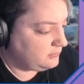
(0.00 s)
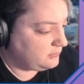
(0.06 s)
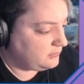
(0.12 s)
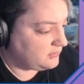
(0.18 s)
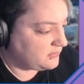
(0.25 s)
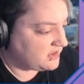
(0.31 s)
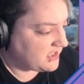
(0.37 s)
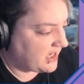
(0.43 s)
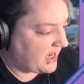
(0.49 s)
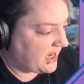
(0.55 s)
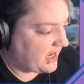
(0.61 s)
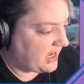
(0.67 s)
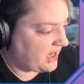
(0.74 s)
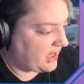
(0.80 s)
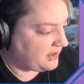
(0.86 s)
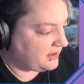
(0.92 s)
and say
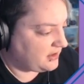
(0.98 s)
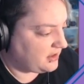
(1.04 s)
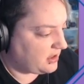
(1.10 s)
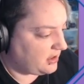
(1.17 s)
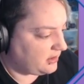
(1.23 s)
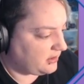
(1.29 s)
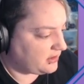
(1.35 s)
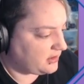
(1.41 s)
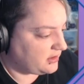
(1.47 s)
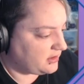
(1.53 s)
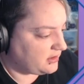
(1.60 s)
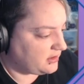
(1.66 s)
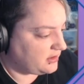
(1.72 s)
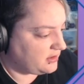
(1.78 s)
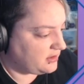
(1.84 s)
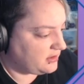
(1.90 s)
add
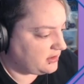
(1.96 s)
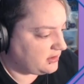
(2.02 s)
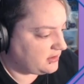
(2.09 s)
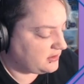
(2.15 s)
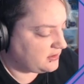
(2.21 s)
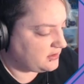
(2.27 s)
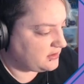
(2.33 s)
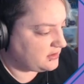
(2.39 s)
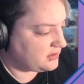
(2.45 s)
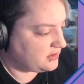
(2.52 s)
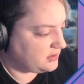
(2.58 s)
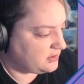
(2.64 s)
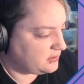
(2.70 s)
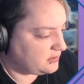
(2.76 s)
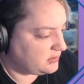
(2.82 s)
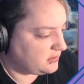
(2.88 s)
color
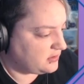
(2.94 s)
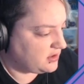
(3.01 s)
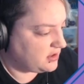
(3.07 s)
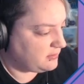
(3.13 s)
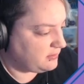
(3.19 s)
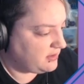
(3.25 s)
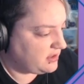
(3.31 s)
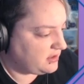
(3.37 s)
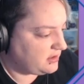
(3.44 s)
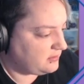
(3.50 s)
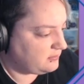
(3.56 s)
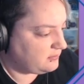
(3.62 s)
to DB.